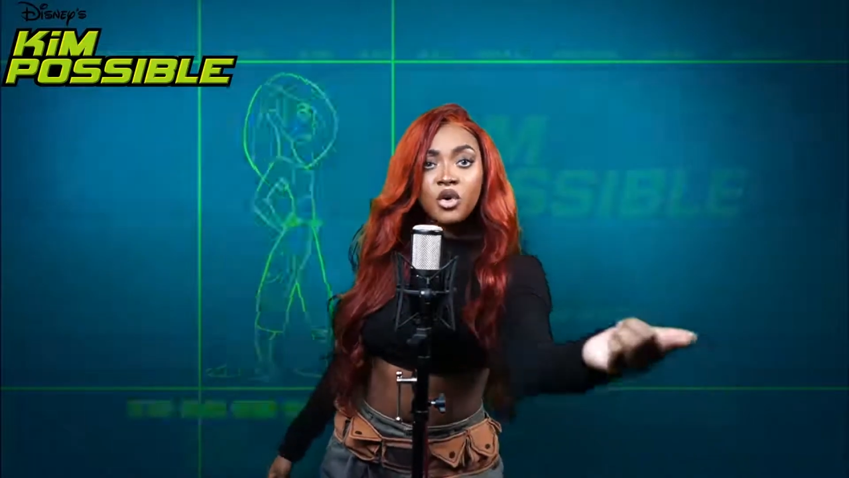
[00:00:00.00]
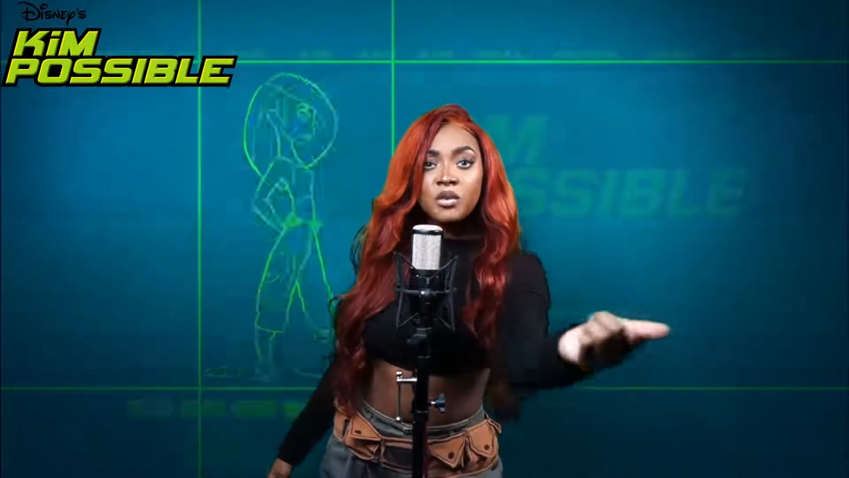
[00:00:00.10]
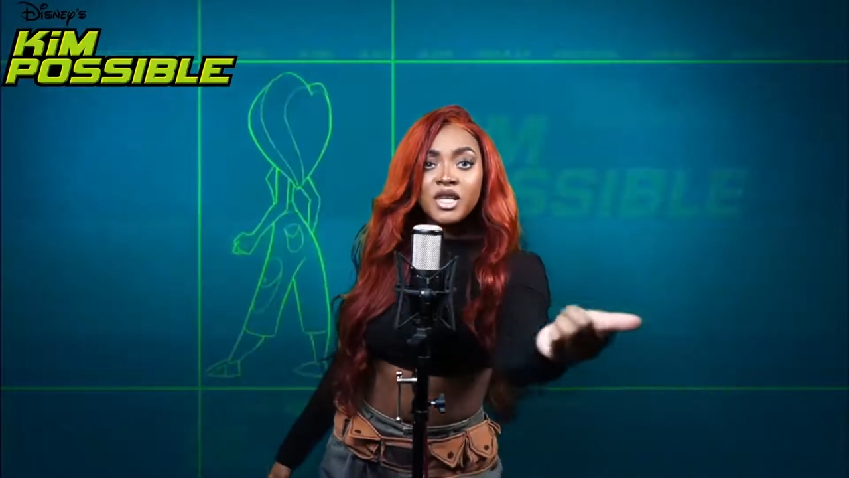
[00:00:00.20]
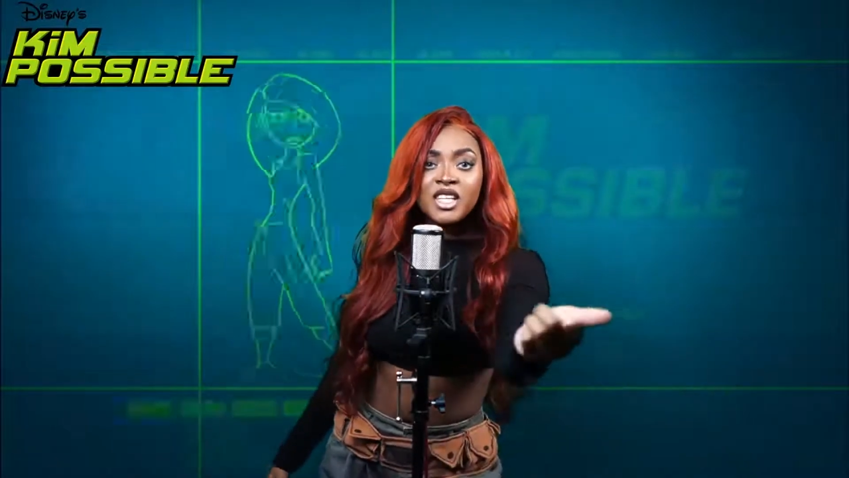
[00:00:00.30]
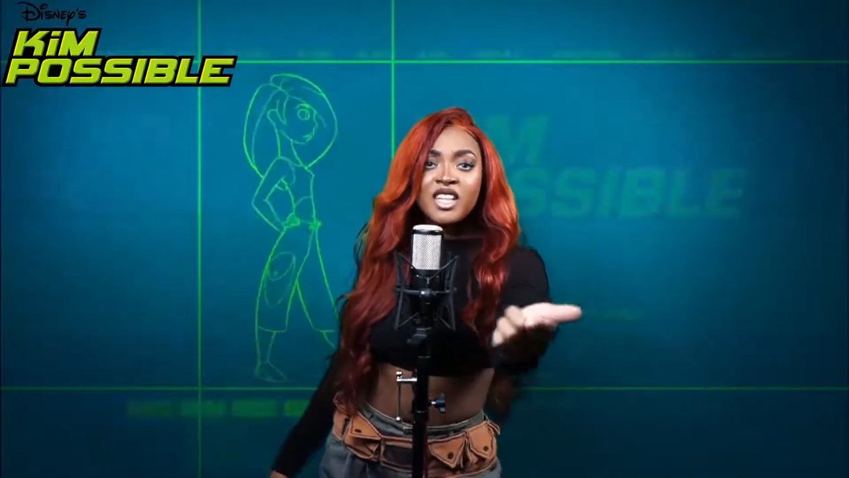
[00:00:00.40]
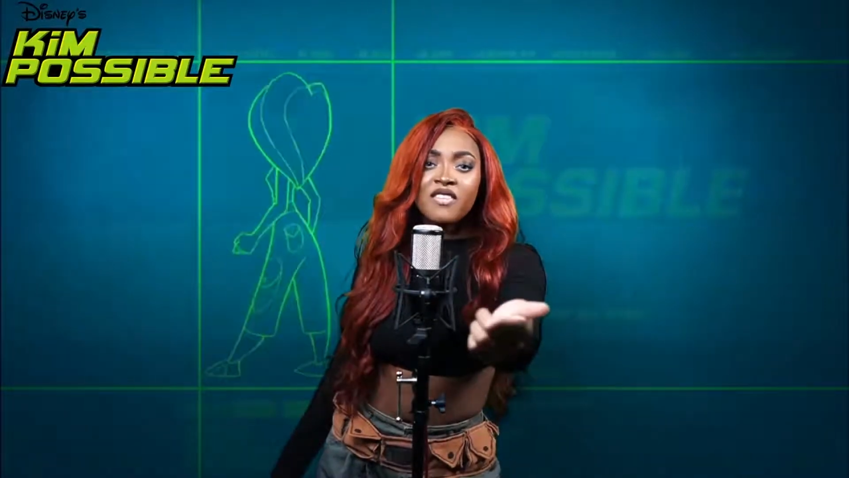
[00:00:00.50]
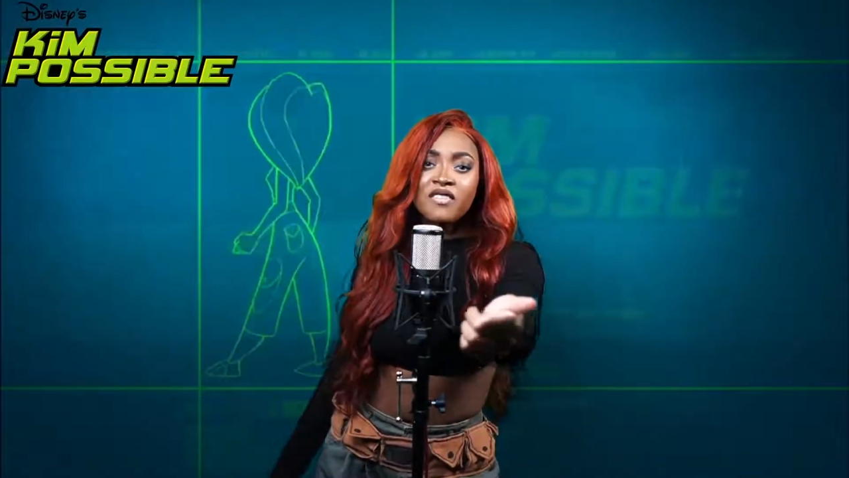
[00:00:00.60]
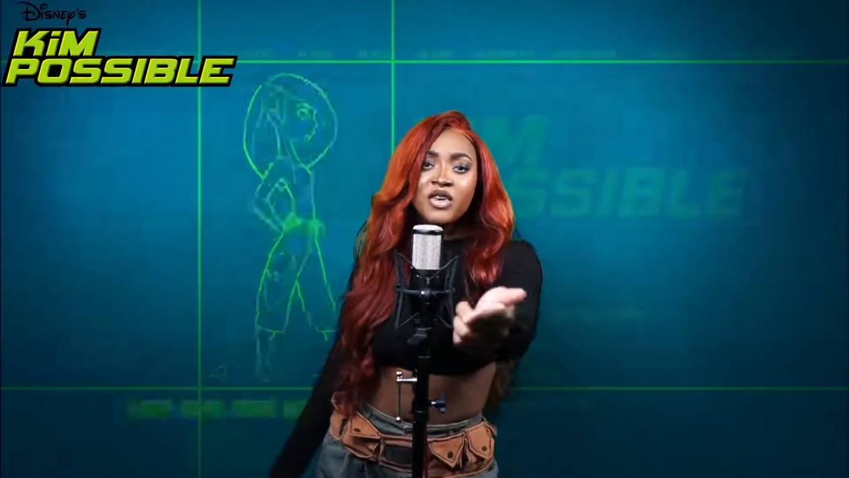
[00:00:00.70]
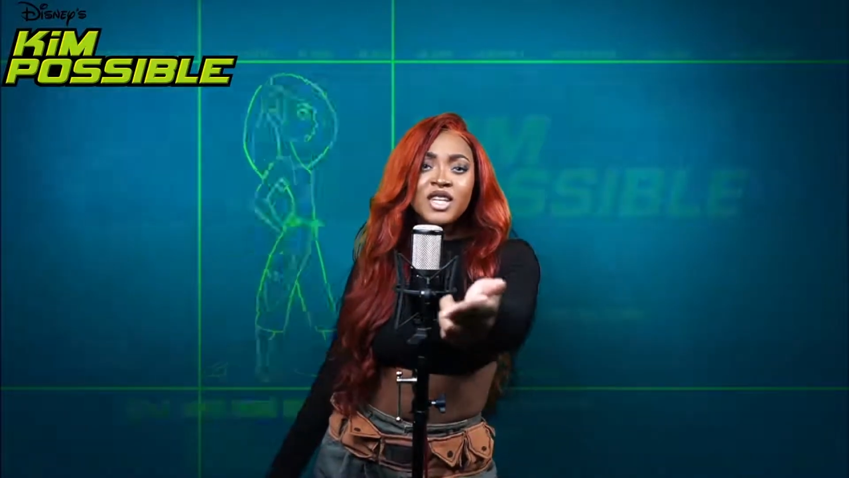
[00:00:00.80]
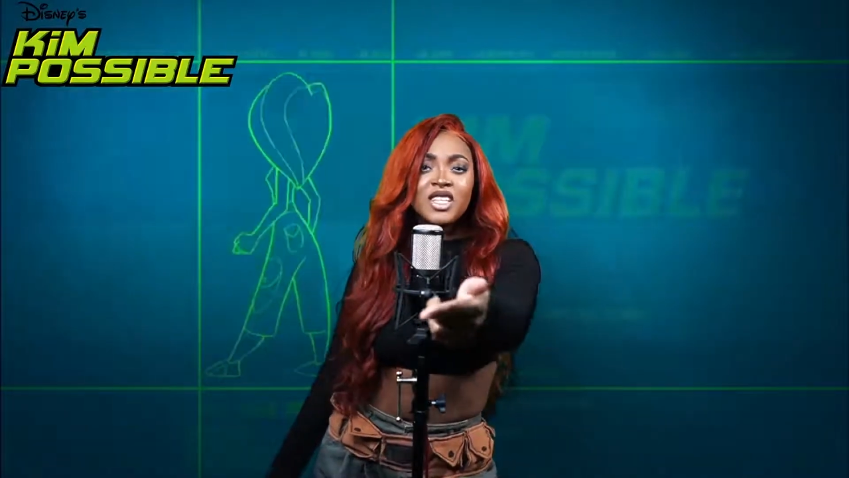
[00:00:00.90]
I will be
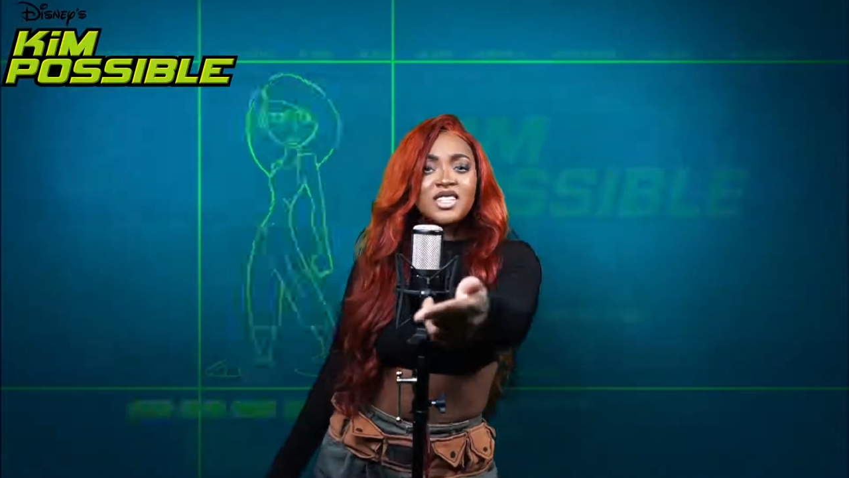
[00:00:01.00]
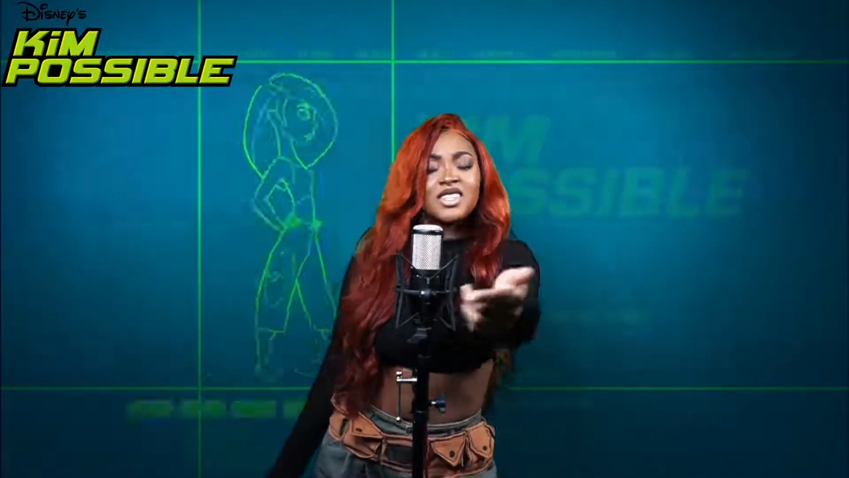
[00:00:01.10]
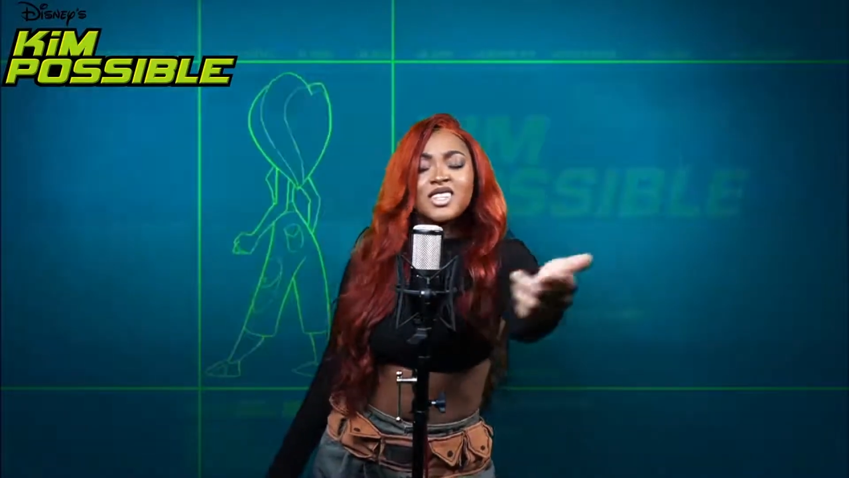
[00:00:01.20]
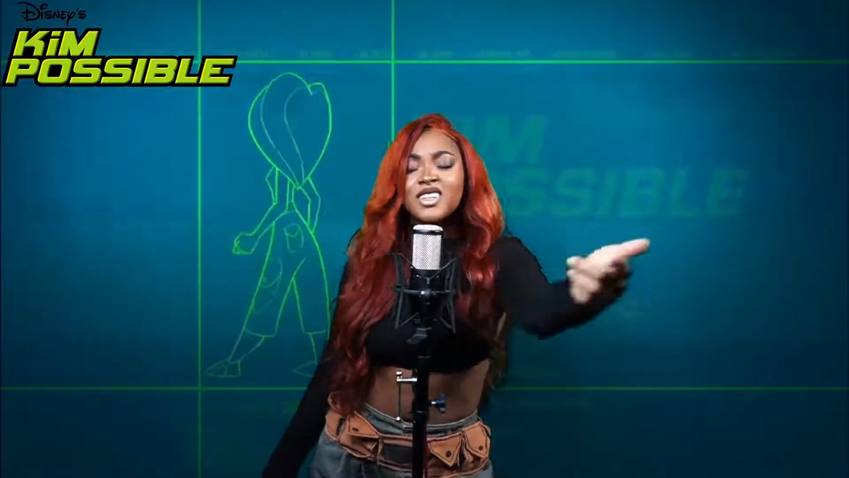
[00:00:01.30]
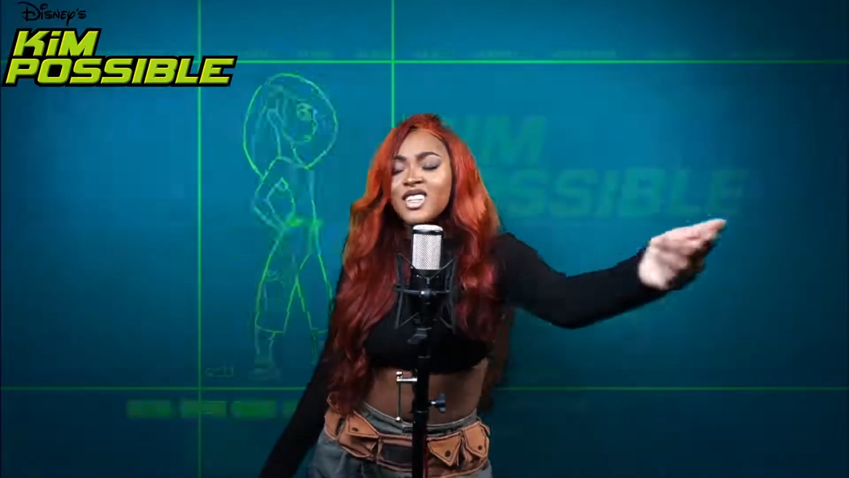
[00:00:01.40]
there for you